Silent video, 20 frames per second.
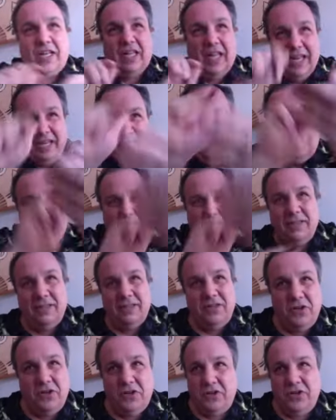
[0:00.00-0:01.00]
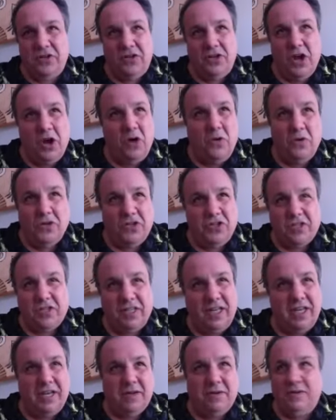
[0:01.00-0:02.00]
like, just
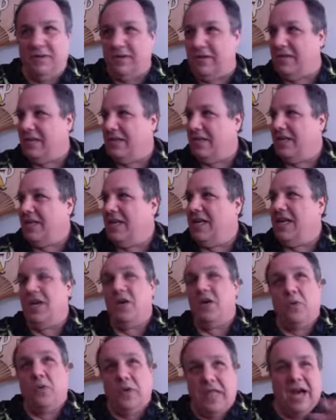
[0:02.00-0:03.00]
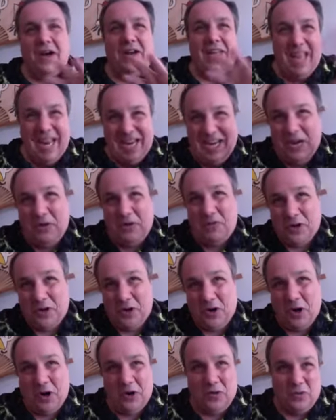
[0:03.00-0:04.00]
like without any
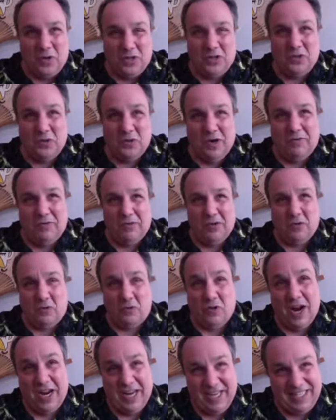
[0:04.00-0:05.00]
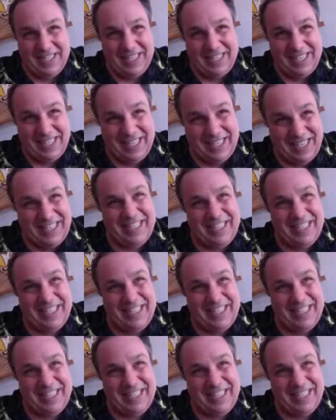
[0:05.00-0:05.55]
regard whatsoever to rights.